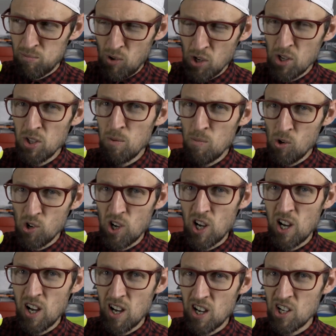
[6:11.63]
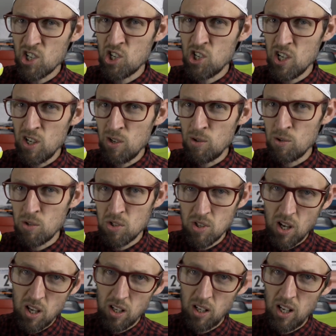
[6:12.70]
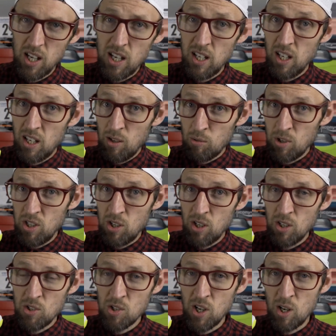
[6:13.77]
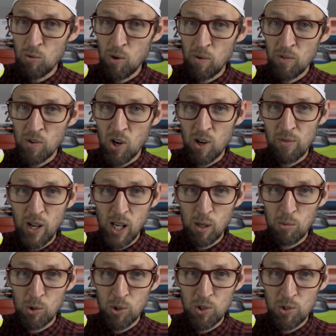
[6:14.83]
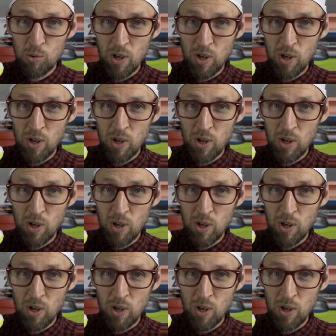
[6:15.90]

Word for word: one of the more harsh shoes, certainly when you consider what we've got available in